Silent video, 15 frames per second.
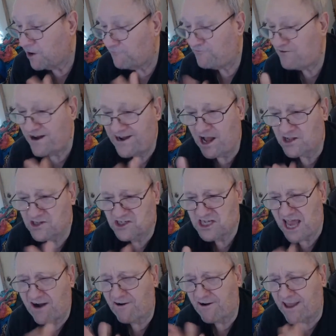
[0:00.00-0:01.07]
I'll find out
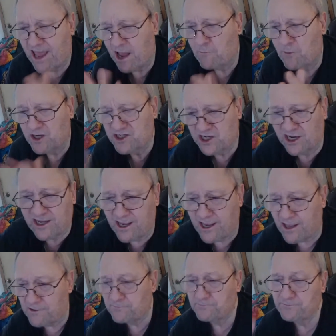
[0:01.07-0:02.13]
Saturday how much I
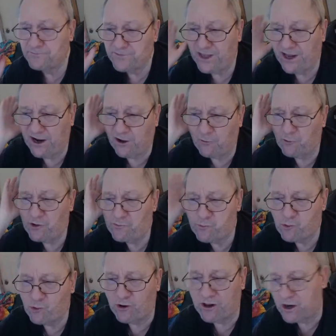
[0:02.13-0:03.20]
get, and I'll
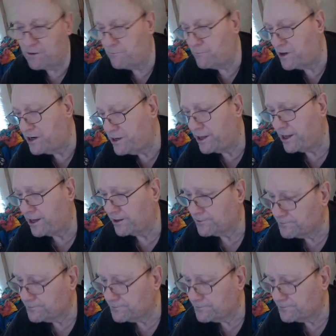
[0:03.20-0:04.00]
report it on Monday.